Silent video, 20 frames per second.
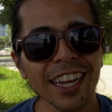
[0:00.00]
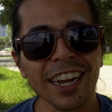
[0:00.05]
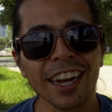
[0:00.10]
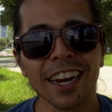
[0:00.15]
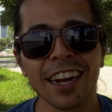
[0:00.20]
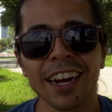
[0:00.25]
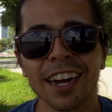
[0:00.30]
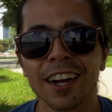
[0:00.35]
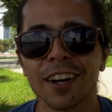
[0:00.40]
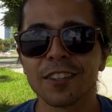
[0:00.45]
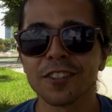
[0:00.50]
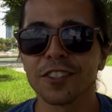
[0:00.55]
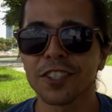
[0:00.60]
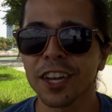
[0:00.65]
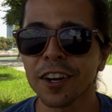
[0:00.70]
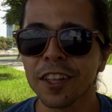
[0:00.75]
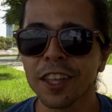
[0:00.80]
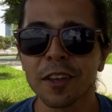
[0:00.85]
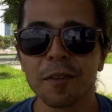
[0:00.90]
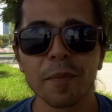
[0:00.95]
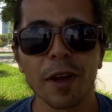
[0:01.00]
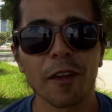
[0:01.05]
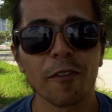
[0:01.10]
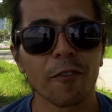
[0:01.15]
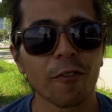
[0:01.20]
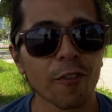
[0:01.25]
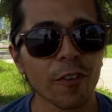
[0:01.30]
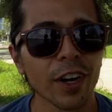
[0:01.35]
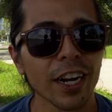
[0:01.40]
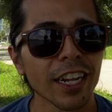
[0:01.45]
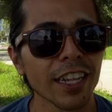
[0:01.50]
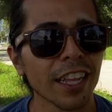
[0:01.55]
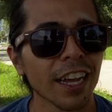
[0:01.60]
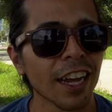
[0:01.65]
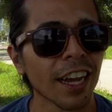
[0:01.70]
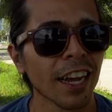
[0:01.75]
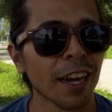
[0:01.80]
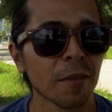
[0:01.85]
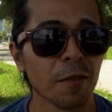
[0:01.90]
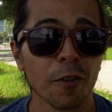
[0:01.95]
On Saturday, my friend
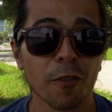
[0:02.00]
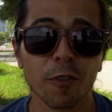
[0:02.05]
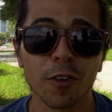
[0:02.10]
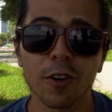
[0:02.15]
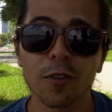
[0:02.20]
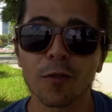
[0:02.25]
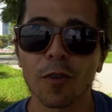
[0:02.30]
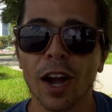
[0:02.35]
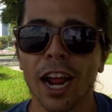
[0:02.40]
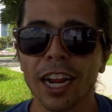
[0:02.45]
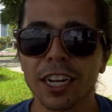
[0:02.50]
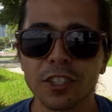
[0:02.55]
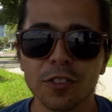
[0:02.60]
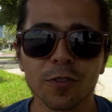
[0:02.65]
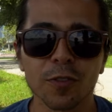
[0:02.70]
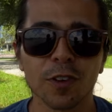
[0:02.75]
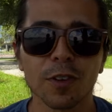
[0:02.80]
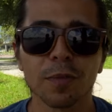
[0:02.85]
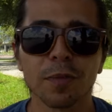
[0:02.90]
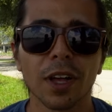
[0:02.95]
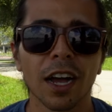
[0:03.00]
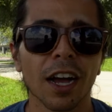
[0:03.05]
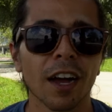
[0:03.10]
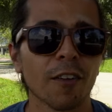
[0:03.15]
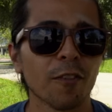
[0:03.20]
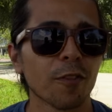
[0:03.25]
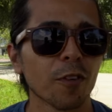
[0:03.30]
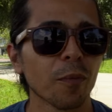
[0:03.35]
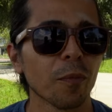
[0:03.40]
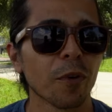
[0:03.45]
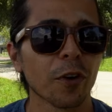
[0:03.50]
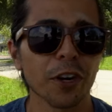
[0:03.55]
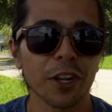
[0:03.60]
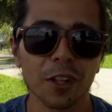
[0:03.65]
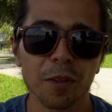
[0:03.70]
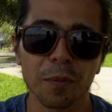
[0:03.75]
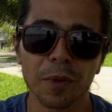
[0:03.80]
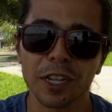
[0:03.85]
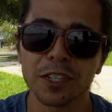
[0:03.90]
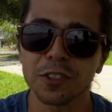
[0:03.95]
Raj from
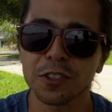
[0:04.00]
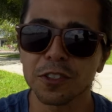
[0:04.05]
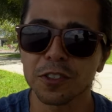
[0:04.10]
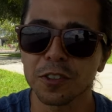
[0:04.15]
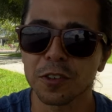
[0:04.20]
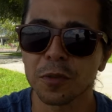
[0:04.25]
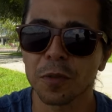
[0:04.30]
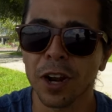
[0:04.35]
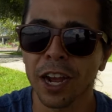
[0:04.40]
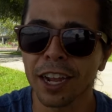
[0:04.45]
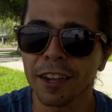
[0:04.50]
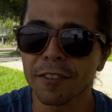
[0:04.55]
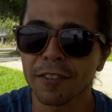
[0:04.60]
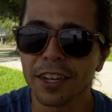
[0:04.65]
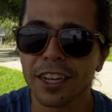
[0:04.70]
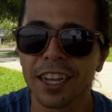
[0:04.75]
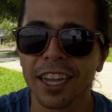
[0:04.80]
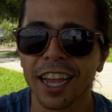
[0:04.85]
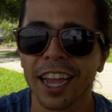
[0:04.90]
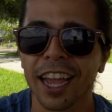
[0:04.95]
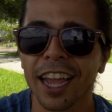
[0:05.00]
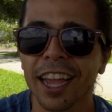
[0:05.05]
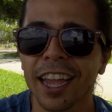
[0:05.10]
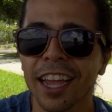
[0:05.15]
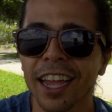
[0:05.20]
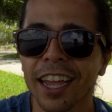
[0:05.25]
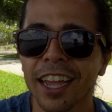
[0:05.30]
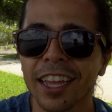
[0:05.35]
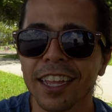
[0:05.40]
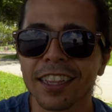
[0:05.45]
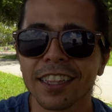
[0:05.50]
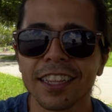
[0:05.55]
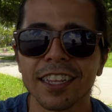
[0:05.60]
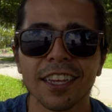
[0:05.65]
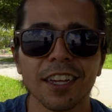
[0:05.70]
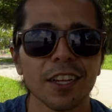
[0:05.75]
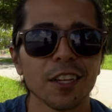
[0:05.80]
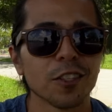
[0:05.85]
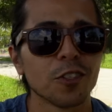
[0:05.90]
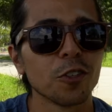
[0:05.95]
Vertical Ventures arrived, and
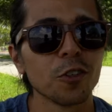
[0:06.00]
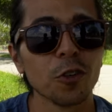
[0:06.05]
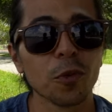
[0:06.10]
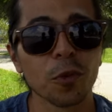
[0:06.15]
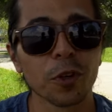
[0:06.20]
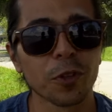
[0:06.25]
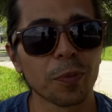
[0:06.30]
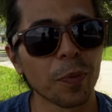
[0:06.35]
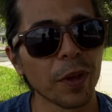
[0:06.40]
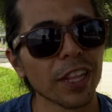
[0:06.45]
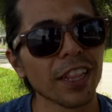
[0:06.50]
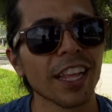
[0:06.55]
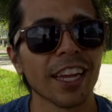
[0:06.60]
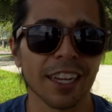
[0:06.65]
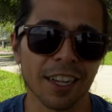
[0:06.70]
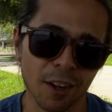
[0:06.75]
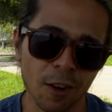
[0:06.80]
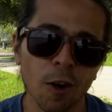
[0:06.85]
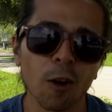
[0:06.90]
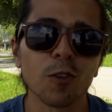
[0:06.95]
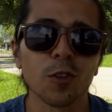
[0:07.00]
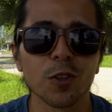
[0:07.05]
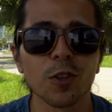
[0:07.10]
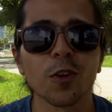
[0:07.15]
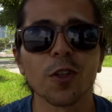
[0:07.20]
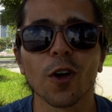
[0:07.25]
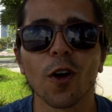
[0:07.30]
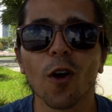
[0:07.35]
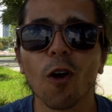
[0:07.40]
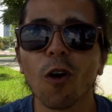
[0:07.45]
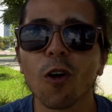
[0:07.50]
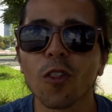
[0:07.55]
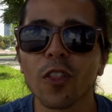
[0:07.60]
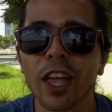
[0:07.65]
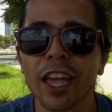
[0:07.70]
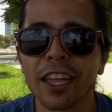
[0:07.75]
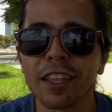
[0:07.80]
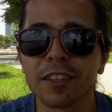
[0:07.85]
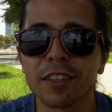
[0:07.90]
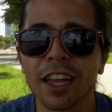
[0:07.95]
dude, we spent like also the whole
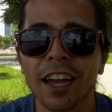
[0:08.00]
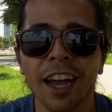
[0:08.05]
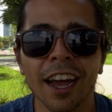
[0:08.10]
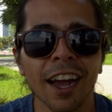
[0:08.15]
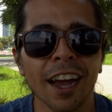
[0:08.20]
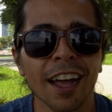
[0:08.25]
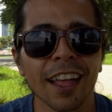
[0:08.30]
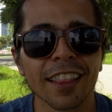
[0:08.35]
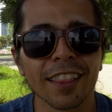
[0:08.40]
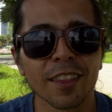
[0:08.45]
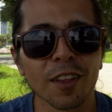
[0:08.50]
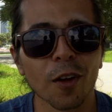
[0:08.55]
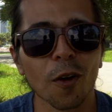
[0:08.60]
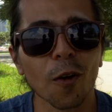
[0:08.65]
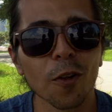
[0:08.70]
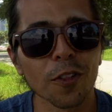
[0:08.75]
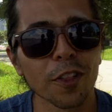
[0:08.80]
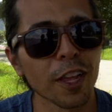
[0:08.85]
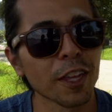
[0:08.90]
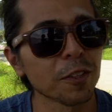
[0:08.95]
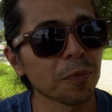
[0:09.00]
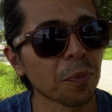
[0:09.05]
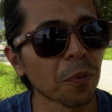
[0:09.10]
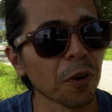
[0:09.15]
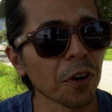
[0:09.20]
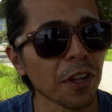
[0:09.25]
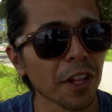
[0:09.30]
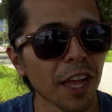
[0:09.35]
day sport